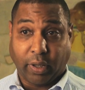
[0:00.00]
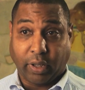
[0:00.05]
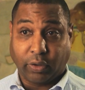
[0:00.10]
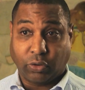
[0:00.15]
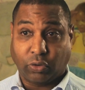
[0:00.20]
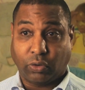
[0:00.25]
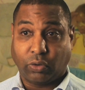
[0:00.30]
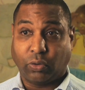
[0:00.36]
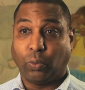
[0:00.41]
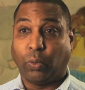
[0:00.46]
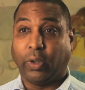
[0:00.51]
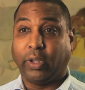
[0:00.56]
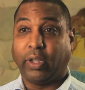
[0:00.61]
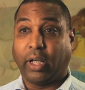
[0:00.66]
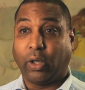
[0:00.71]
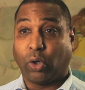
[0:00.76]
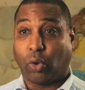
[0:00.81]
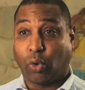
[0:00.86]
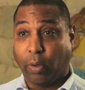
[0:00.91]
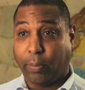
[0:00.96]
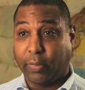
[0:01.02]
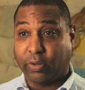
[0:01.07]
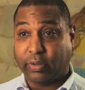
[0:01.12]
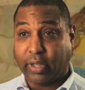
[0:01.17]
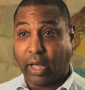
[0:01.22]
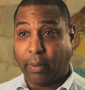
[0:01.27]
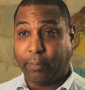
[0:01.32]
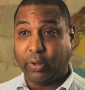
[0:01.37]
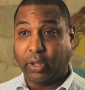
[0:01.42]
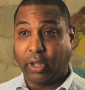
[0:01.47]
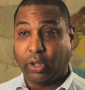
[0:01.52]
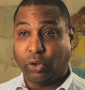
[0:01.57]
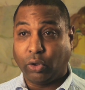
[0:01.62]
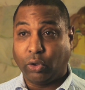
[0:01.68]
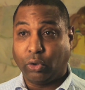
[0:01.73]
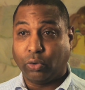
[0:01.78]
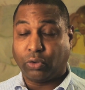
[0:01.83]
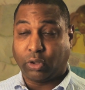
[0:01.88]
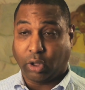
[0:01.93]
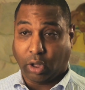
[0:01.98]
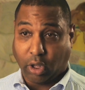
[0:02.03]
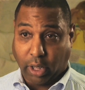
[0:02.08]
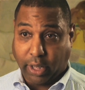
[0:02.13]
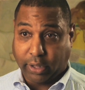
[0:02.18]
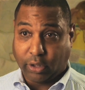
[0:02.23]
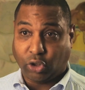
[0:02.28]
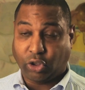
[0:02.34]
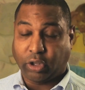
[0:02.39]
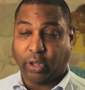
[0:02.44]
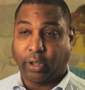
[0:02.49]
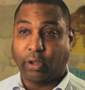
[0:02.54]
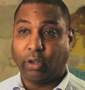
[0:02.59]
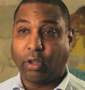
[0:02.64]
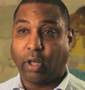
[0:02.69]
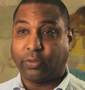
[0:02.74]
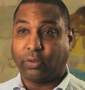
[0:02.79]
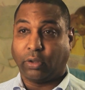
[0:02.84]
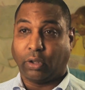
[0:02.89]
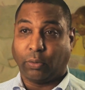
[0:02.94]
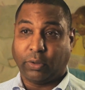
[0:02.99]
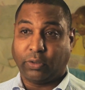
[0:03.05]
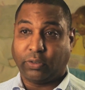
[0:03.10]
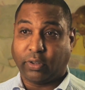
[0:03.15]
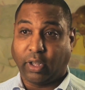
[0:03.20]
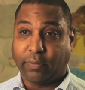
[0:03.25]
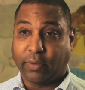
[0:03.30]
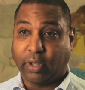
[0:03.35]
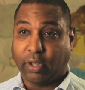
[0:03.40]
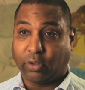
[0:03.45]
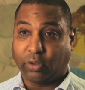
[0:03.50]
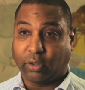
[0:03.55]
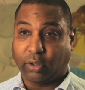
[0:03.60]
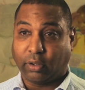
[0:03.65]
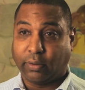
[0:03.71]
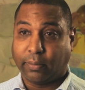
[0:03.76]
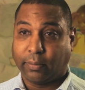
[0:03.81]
us when equipment's not being used to go ahead and shut it off so that we save energy.